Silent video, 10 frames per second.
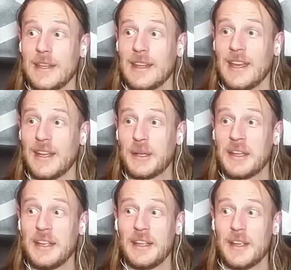And
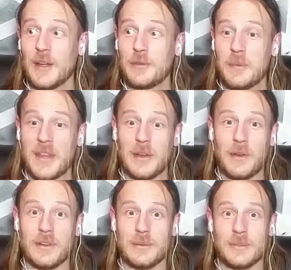then from
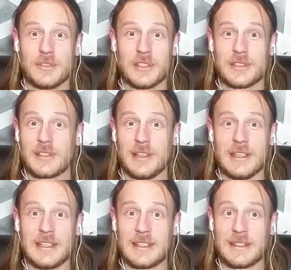then on, it was just
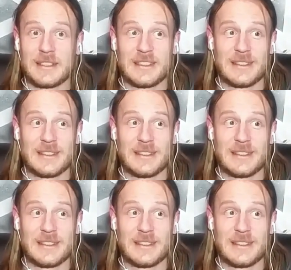like,